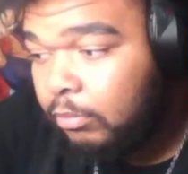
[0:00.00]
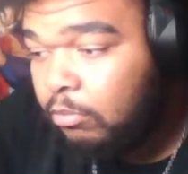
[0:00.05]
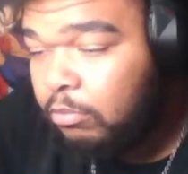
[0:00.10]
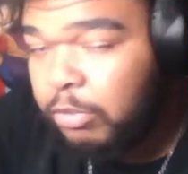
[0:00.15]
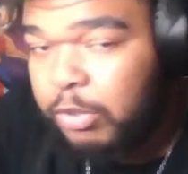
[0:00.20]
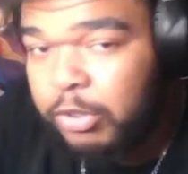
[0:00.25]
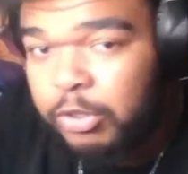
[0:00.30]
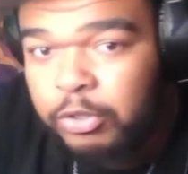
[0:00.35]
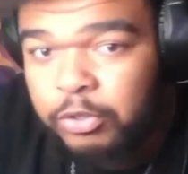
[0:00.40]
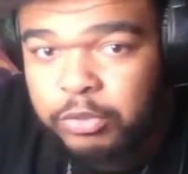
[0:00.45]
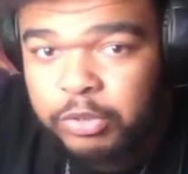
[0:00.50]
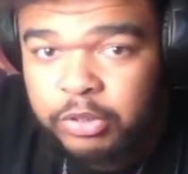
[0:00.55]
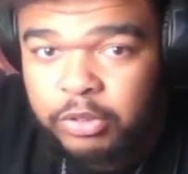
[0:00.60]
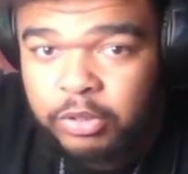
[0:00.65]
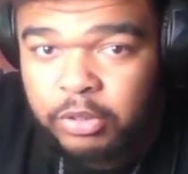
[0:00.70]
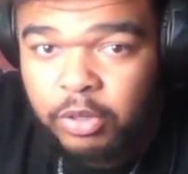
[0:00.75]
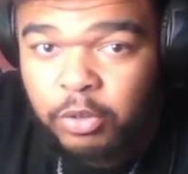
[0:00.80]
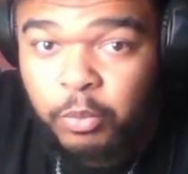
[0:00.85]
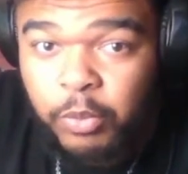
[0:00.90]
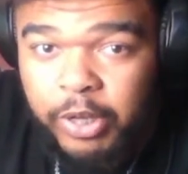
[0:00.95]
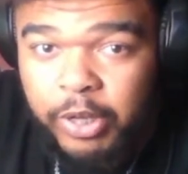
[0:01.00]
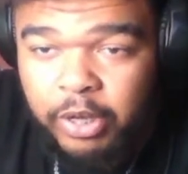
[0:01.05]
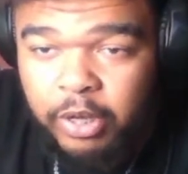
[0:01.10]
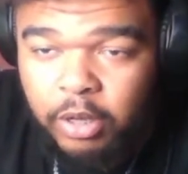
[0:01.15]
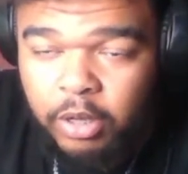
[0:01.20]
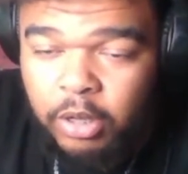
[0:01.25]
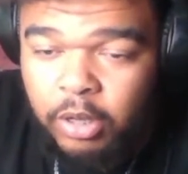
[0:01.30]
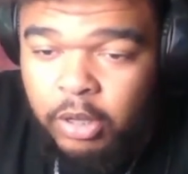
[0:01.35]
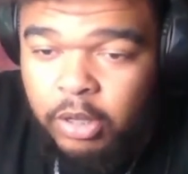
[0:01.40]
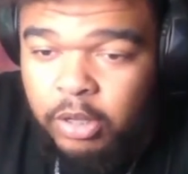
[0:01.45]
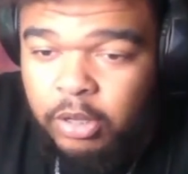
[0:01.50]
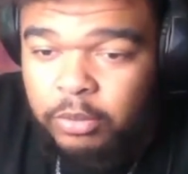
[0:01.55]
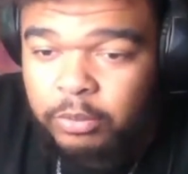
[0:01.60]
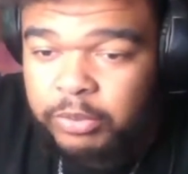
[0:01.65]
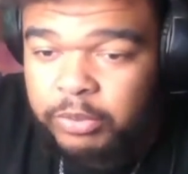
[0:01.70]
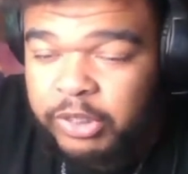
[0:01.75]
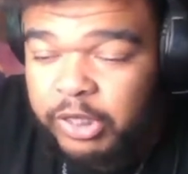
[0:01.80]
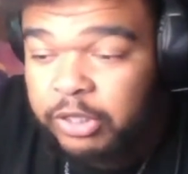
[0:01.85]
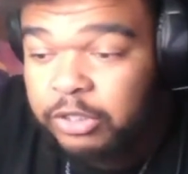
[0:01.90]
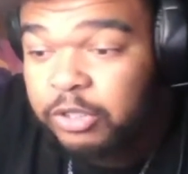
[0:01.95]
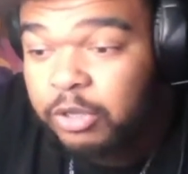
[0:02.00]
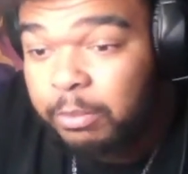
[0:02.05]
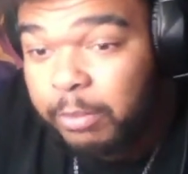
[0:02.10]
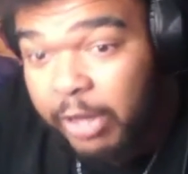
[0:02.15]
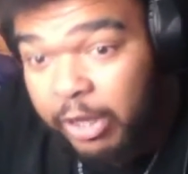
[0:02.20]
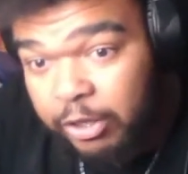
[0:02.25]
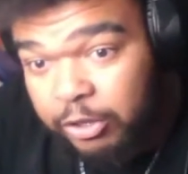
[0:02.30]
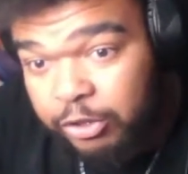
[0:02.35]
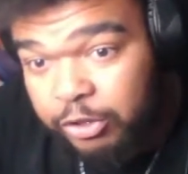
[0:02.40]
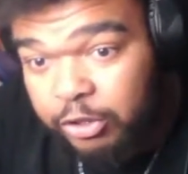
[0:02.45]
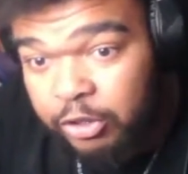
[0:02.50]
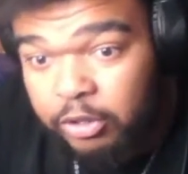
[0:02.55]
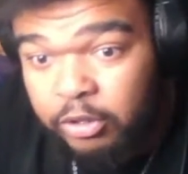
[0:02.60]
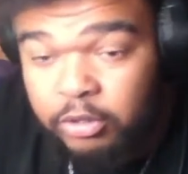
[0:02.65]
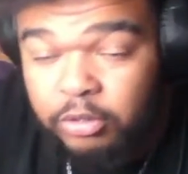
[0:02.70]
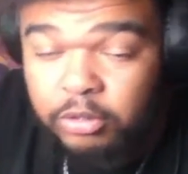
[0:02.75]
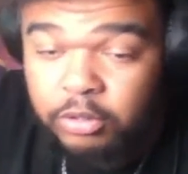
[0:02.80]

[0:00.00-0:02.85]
produce a win. Change their manager.